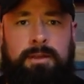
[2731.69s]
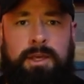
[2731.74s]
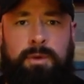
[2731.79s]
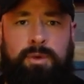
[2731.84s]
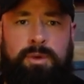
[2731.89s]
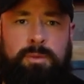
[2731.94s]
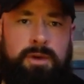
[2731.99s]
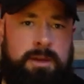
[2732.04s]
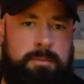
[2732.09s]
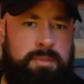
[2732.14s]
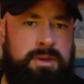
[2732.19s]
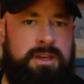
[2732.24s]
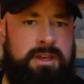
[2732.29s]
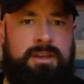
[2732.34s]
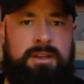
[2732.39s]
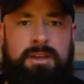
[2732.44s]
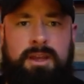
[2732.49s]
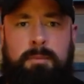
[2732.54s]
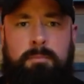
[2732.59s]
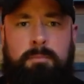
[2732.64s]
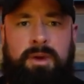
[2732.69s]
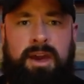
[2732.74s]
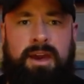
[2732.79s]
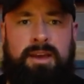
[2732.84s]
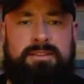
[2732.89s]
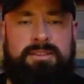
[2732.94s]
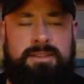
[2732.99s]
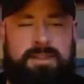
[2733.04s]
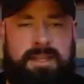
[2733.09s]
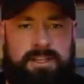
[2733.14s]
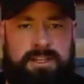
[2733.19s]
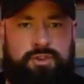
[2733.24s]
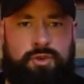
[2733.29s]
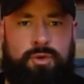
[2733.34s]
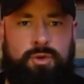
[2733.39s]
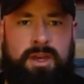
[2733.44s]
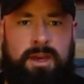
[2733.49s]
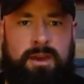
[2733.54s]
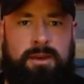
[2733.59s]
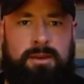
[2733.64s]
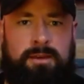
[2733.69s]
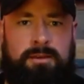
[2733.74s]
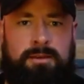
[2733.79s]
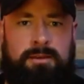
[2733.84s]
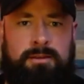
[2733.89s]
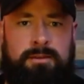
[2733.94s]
And we might be at an impasse, and that's okay.